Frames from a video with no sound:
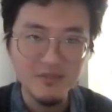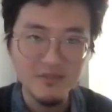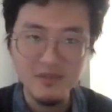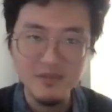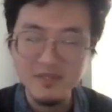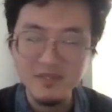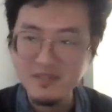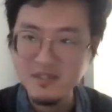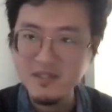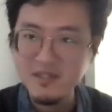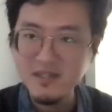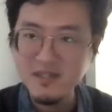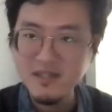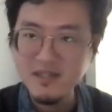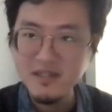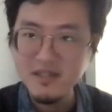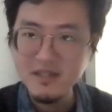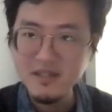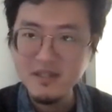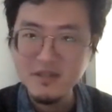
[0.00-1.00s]
in the region.
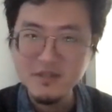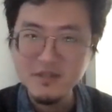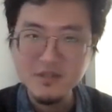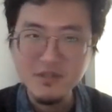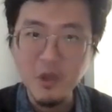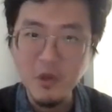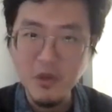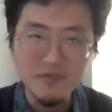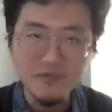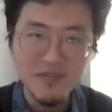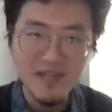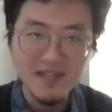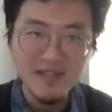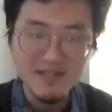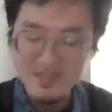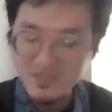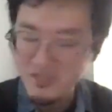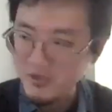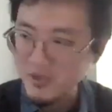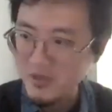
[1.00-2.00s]
Don't know if
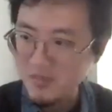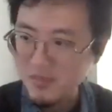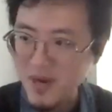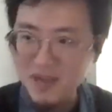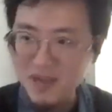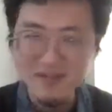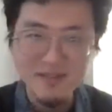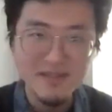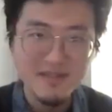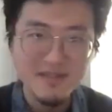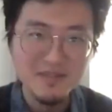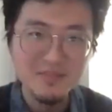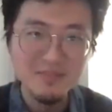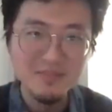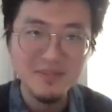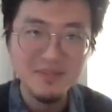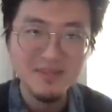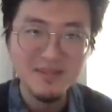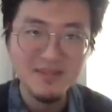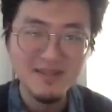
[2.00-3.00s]
that's still a practice,
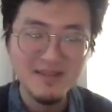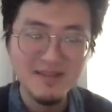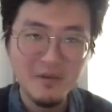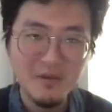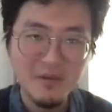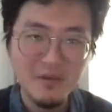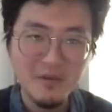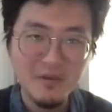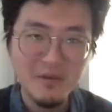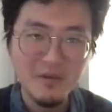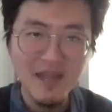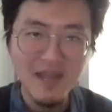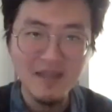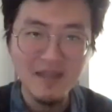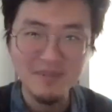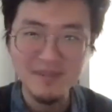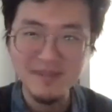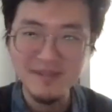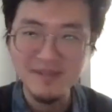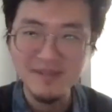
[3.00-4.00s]
but I'll be very
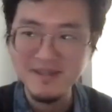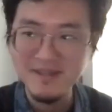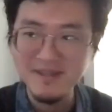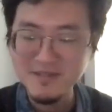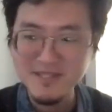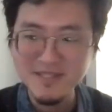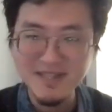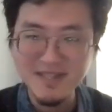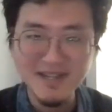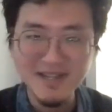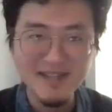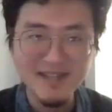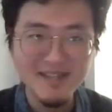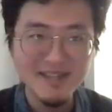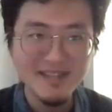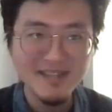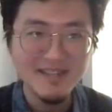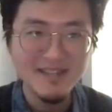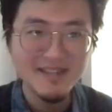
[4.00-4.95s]
happy to see that.